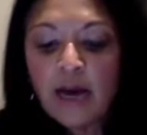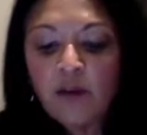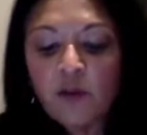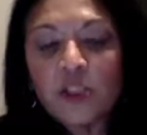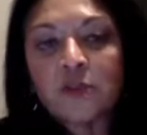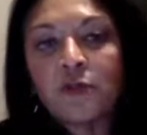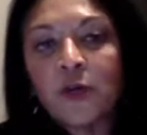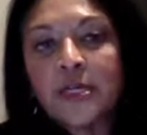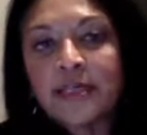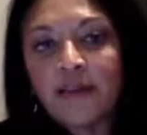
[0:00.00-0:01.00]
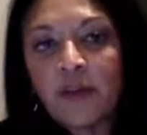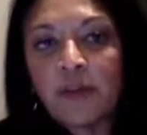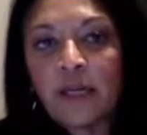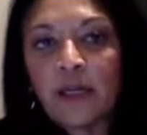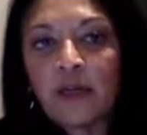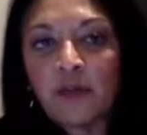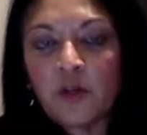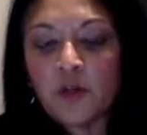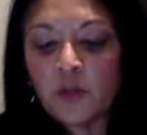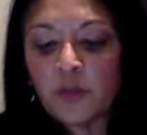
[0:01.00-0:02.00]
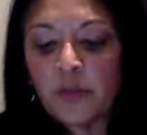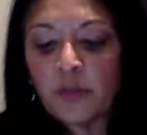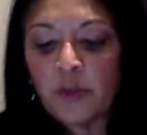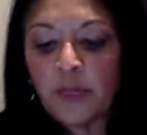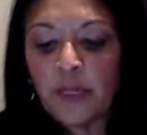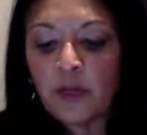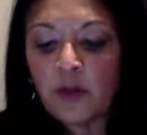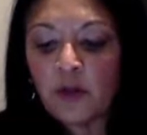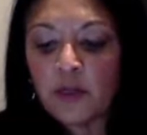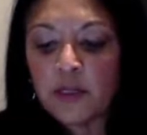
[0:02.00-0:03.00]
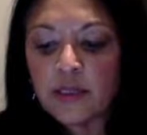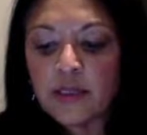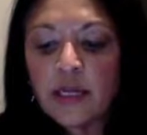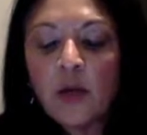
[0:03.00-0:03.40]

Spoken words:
of which 47 million of those will be women and girls.